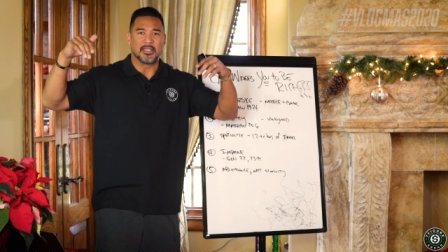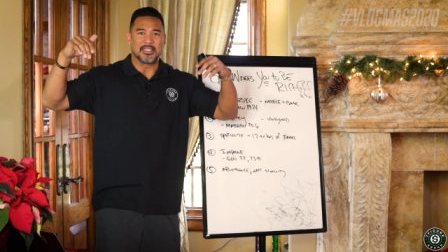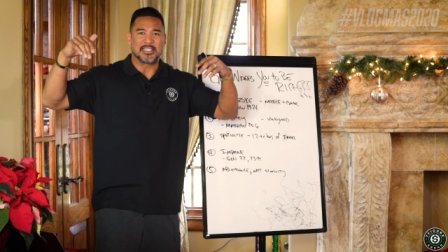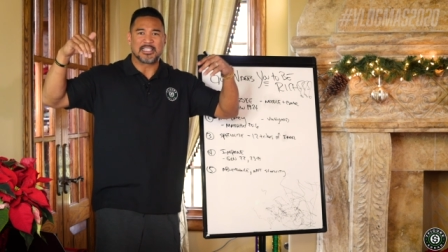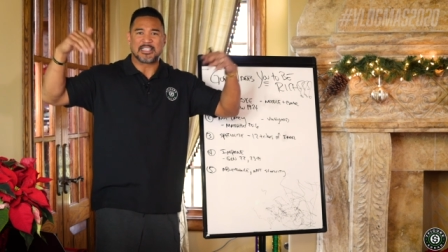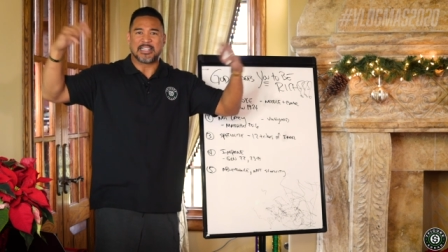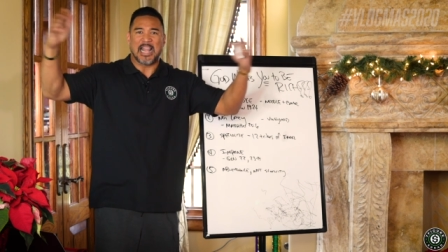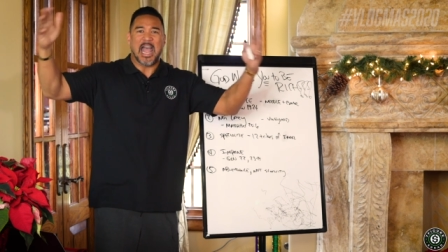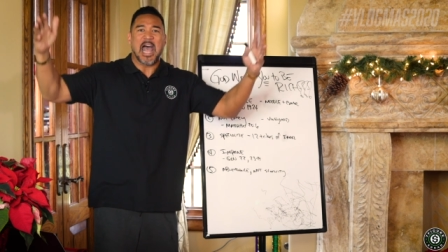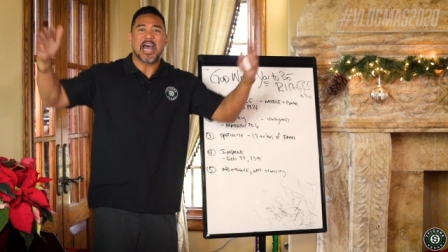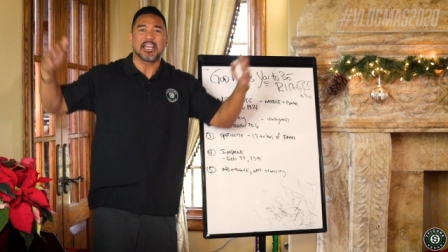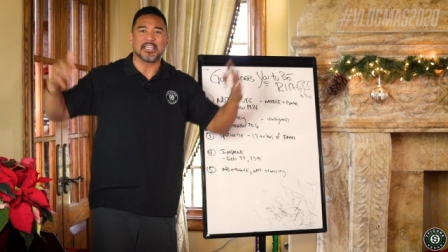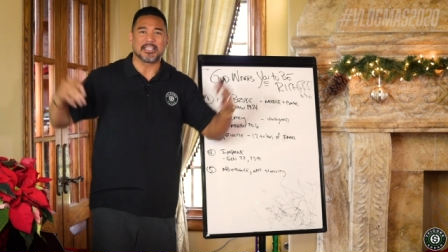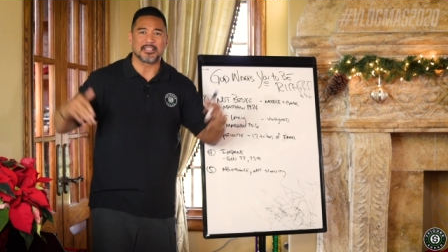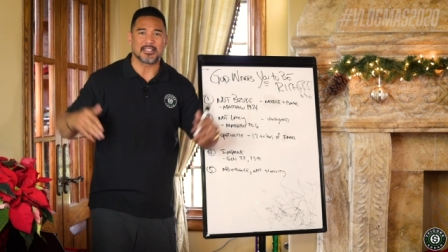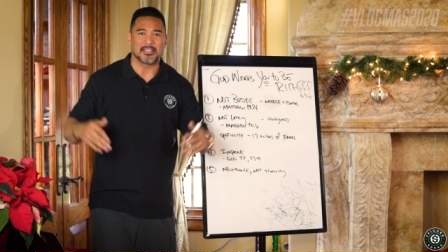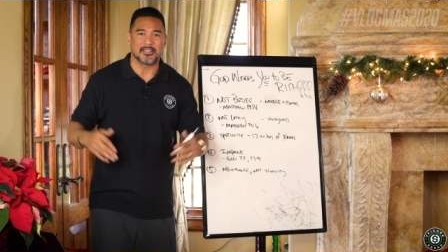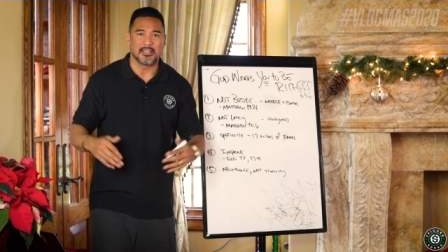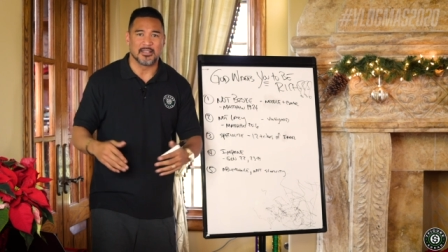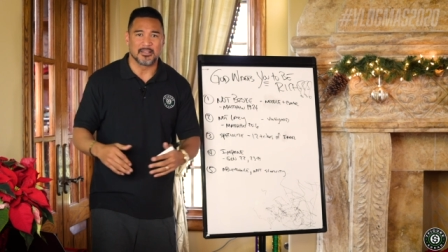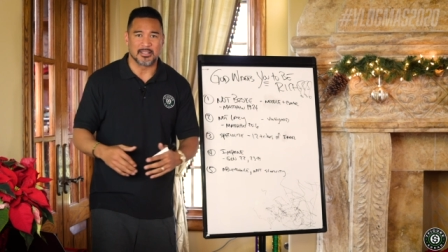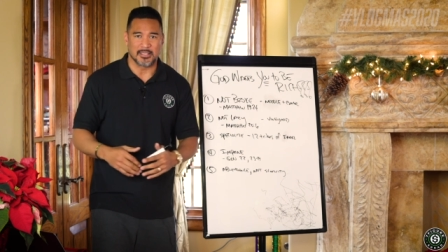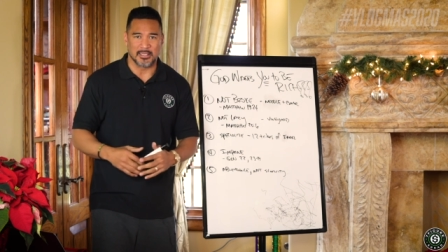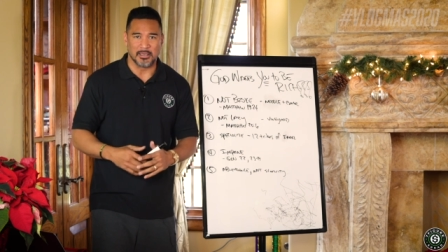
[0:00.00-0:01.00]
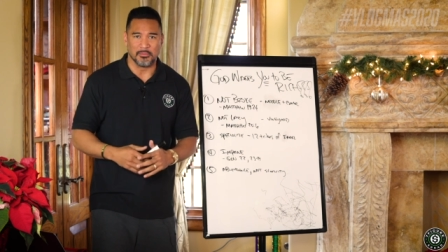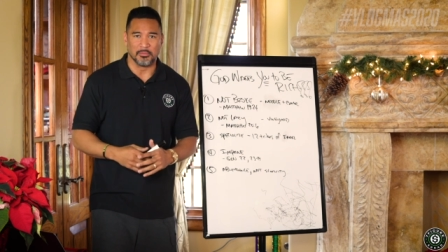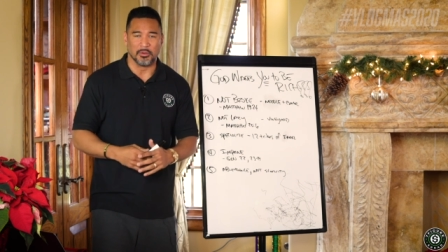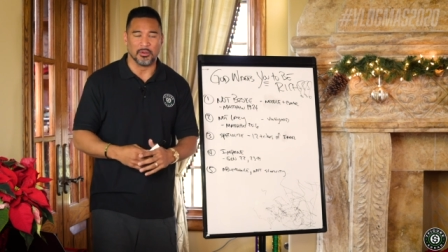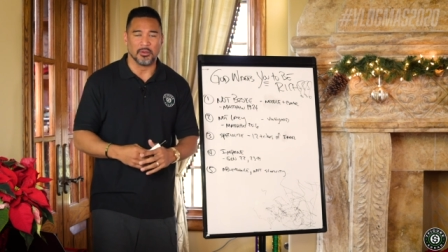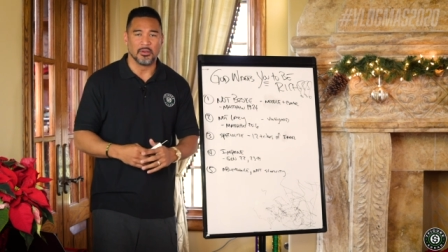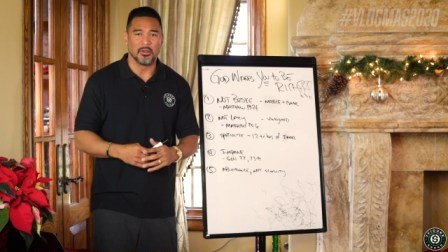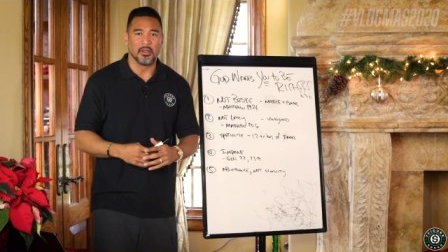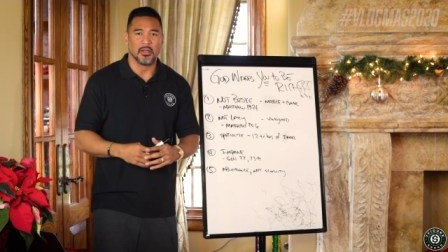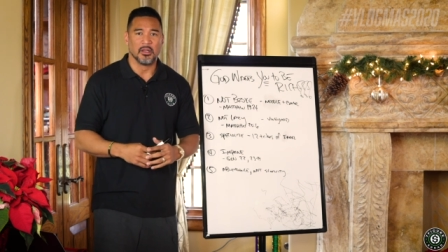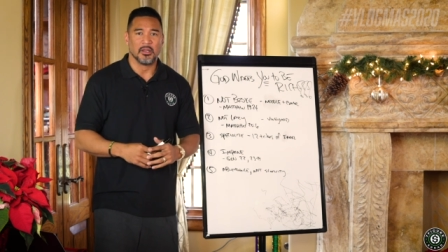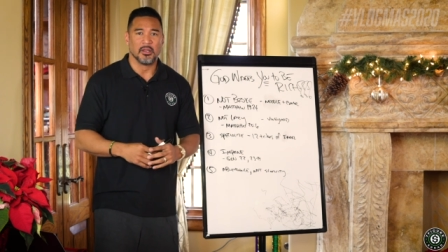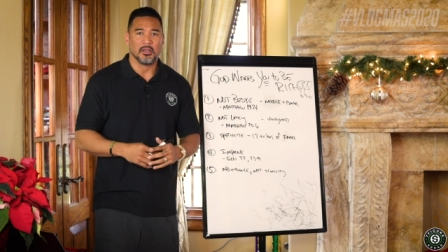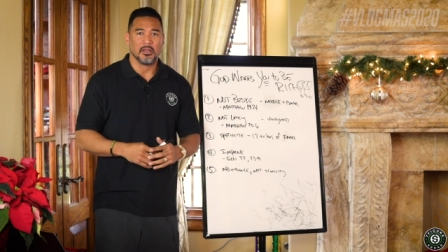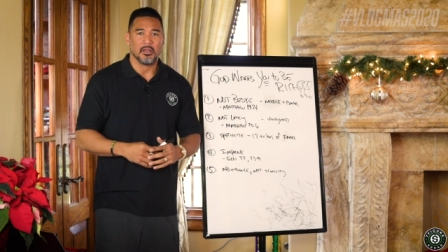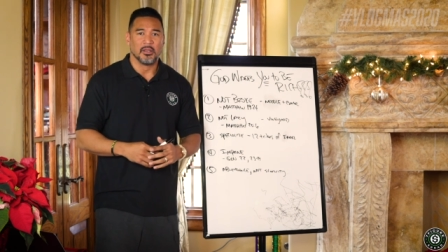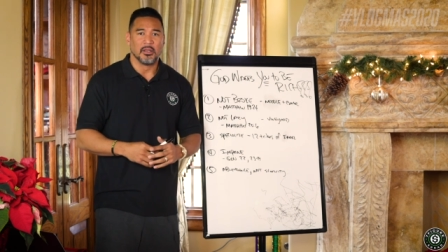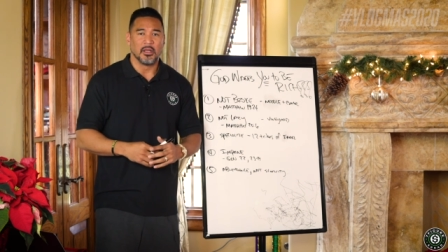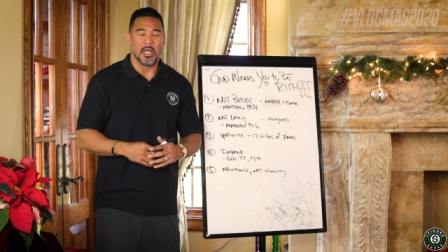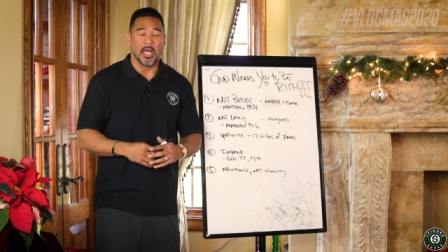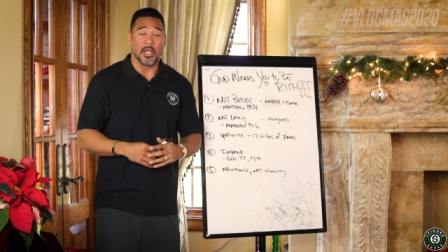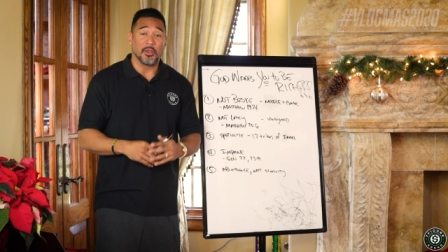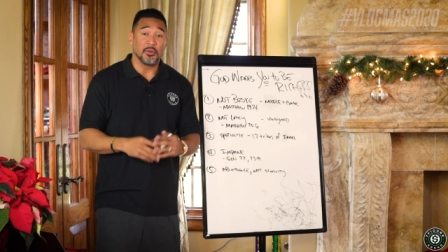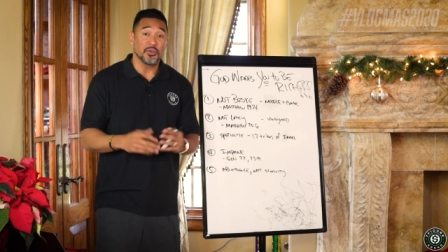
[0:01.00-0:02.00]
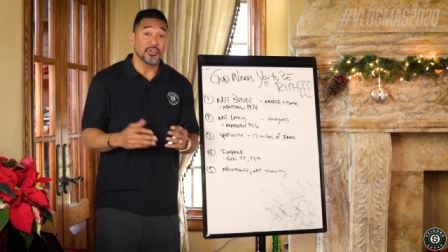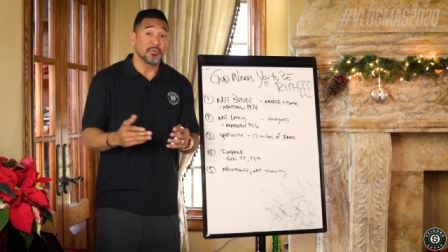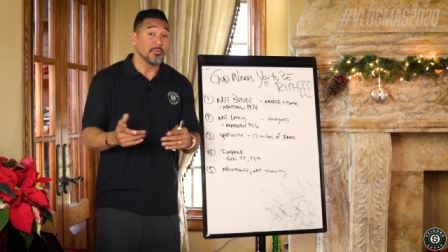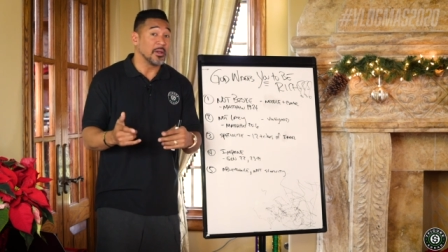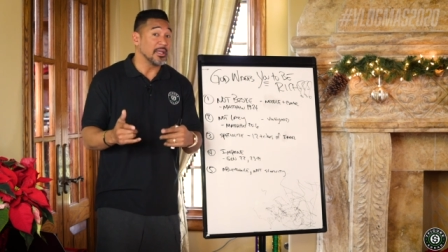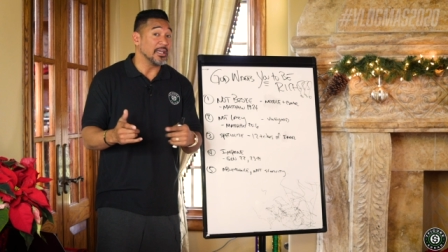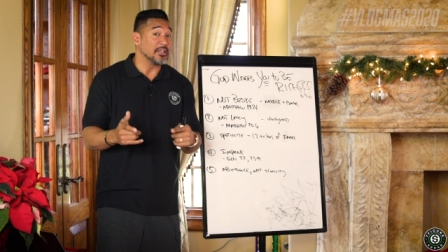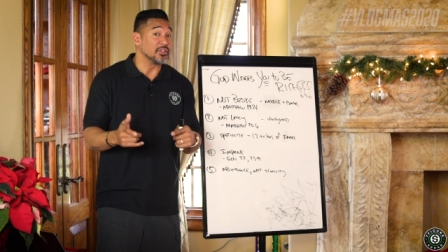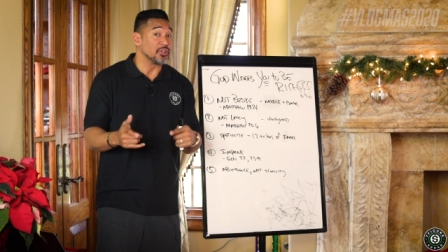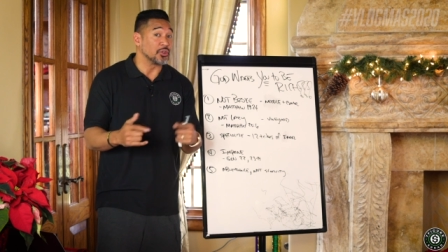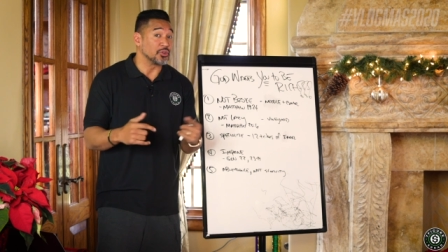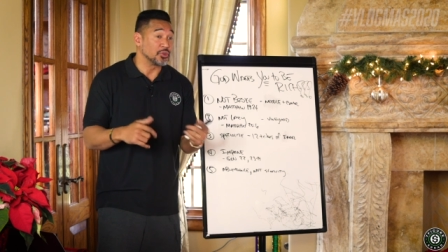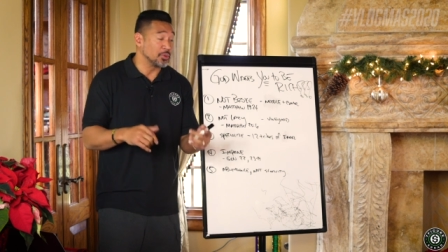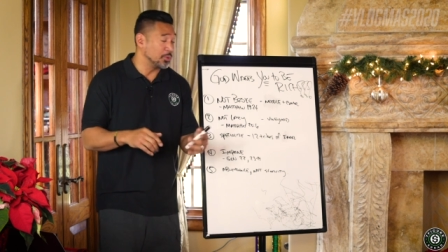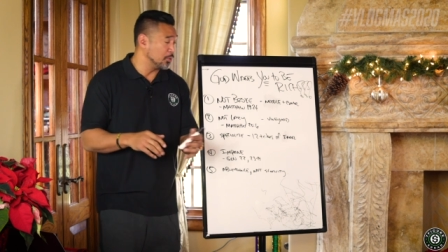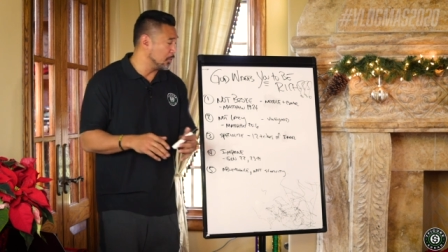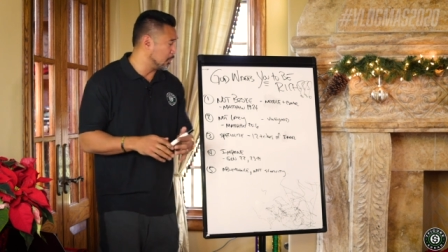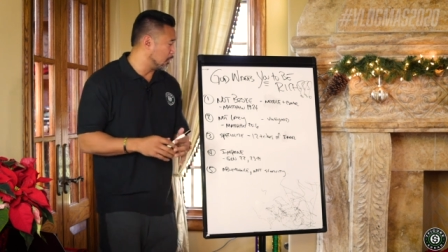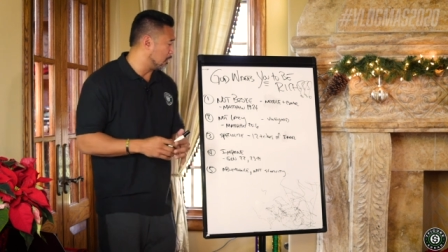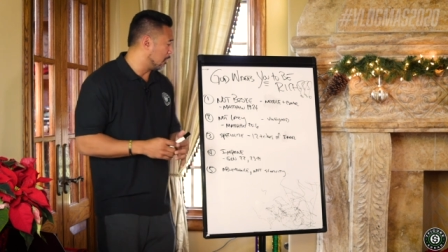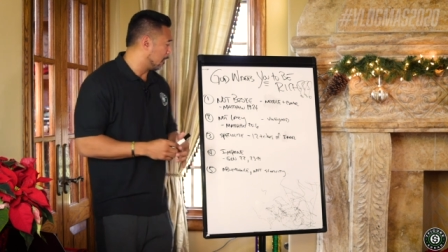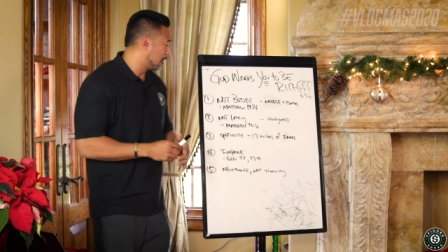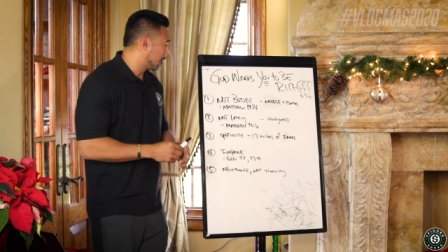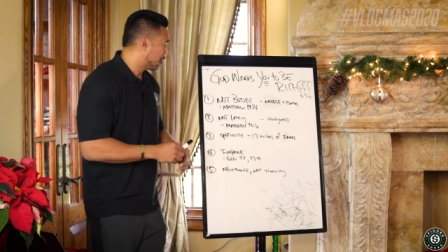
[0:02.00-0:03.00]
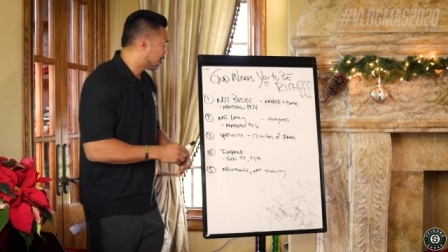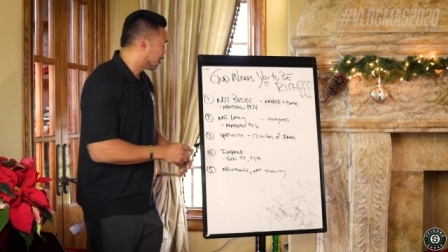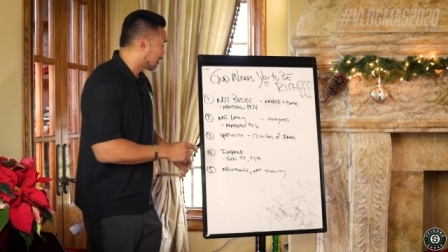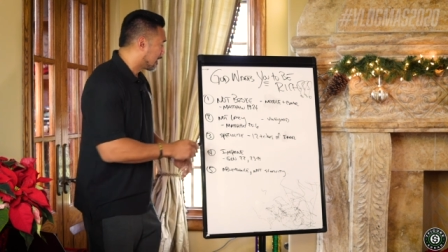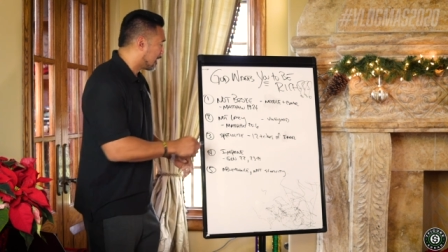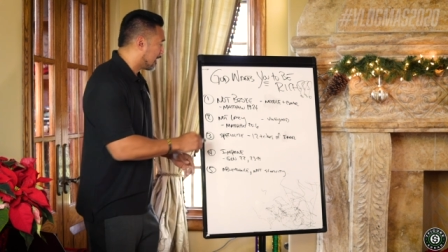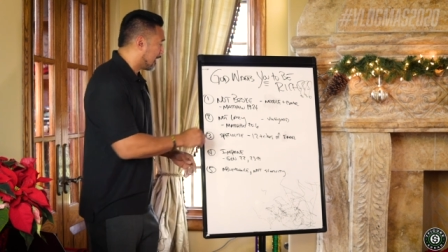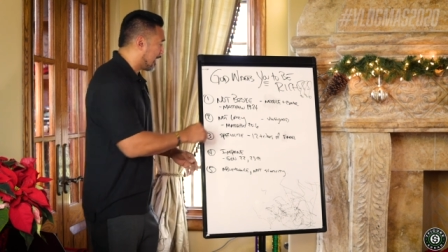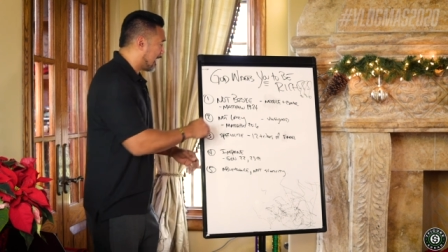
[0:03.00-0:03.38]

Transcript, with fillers: as a status symbol. I use money as a tool.